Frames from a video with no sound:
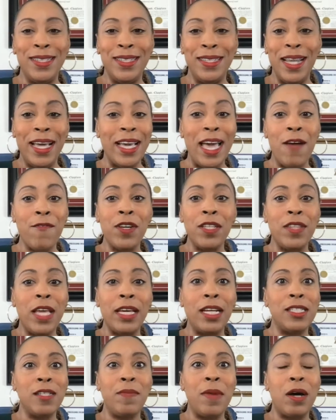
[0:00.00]
Like everything
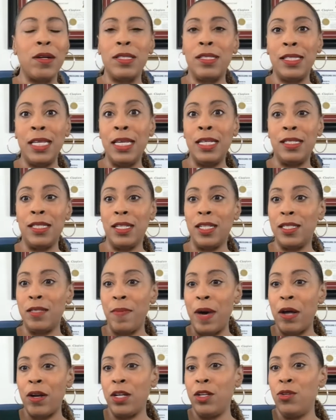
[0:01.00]
is about a season. It's
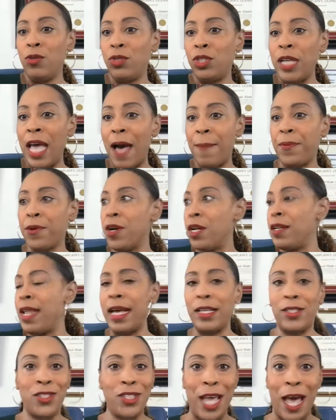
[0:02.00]
about a new chapter, a
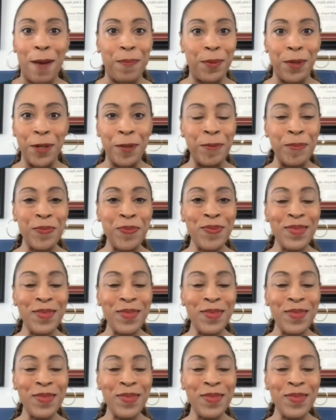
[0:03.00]
next chapter.